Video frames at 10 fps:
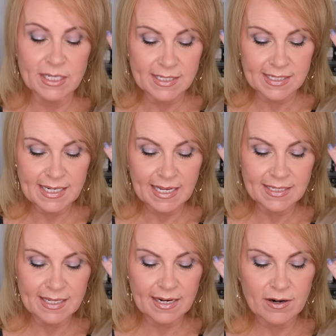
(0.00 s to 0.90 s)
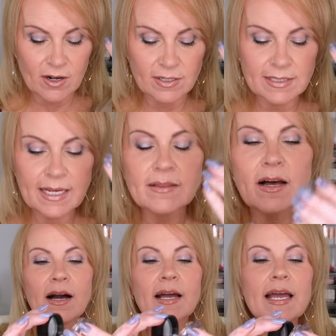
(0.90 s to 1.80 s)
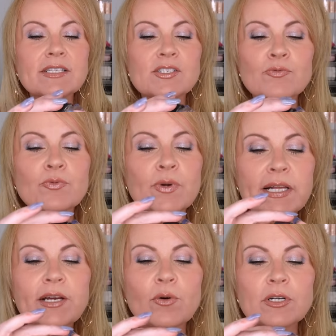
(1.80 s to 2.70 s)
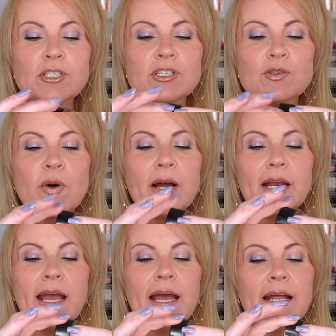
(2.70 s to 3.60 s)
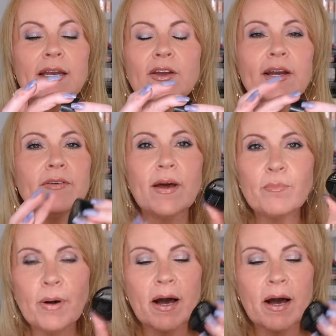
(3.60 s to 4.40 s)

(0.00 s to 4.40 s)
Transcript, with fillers: It stays there all day long. It's a really gorgeous one and you're gonna have that